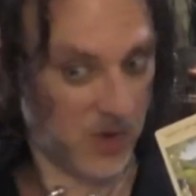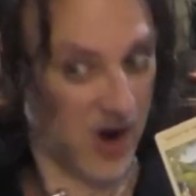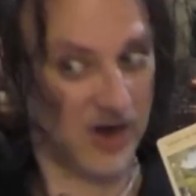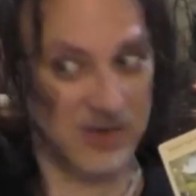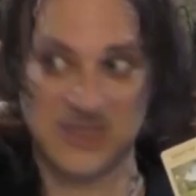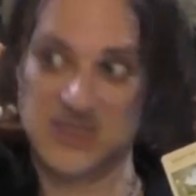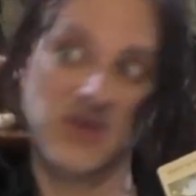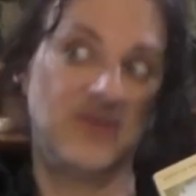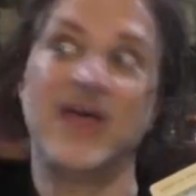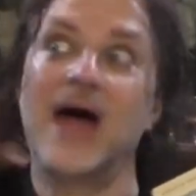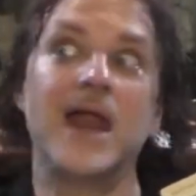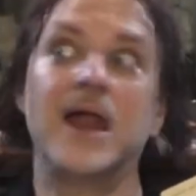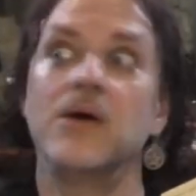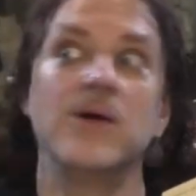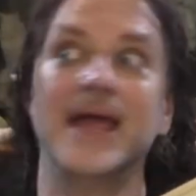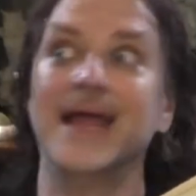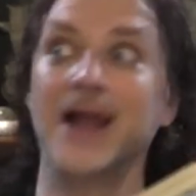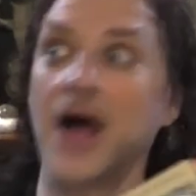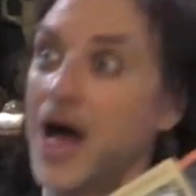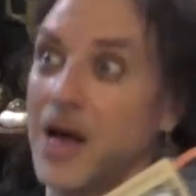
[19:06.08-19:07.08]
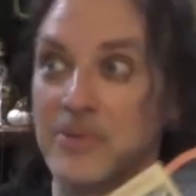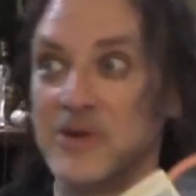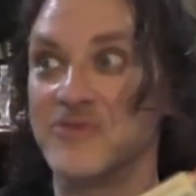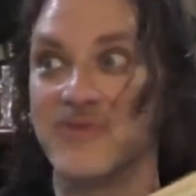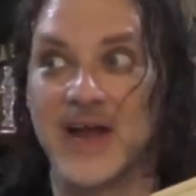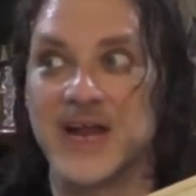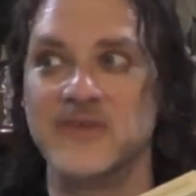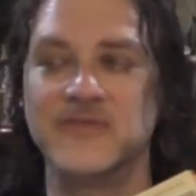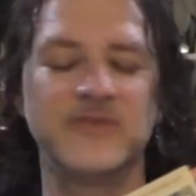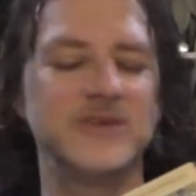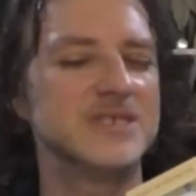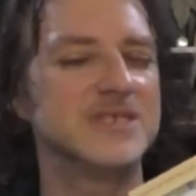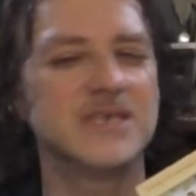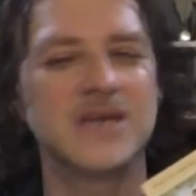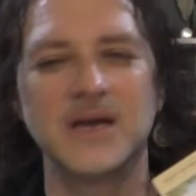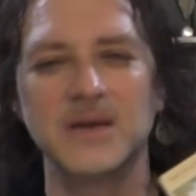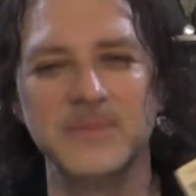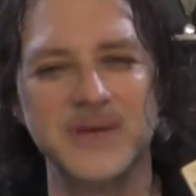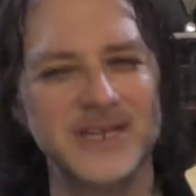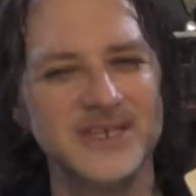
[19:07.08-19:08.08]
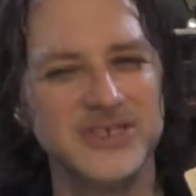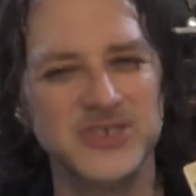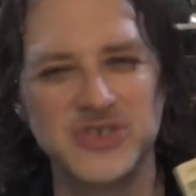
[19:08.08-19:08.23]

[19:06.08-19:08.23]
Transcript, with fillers: work so that it will be ready for it to come in.